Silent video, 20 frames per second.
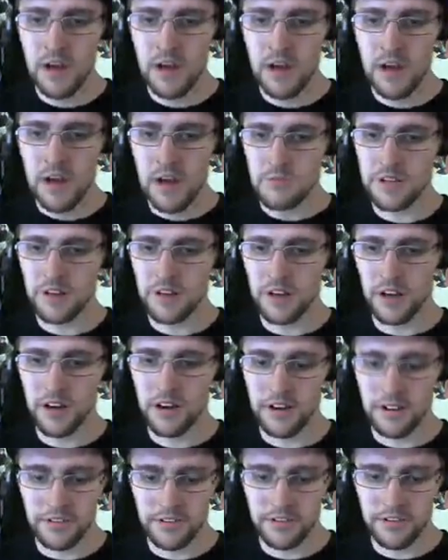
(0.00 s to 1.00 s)

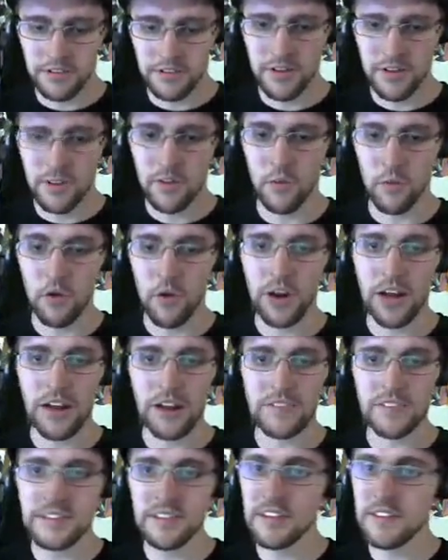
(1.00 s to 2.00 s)
because from what I've
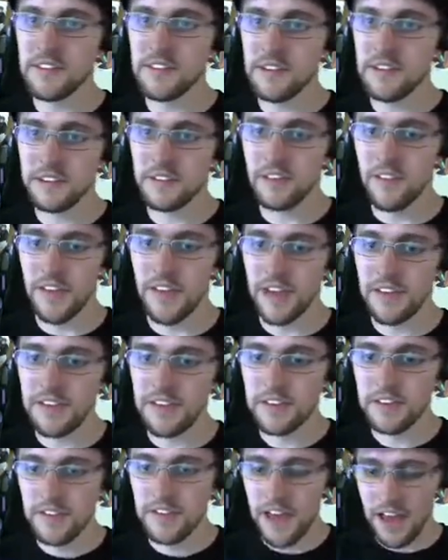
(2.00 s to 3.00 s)
seen, these Dove Avis,
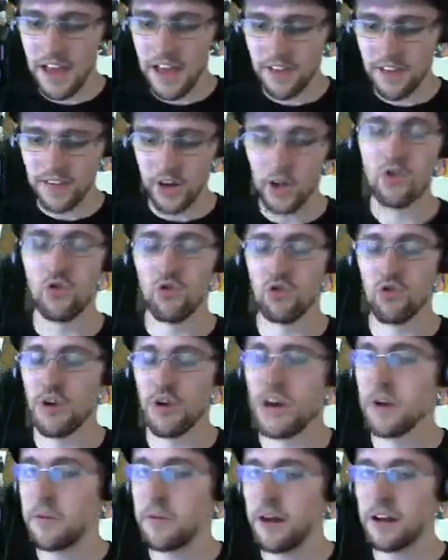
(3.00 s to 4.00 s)
they have a great
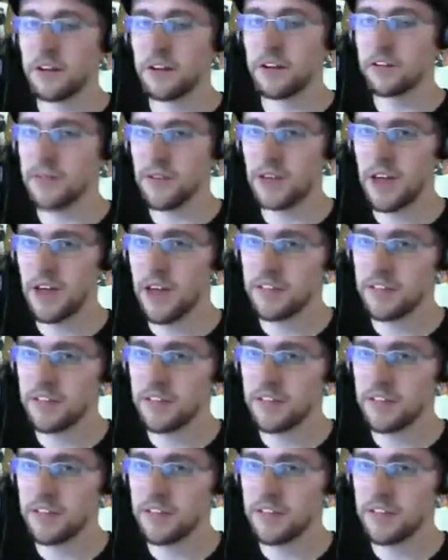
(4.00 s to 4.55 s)
amount of DPS.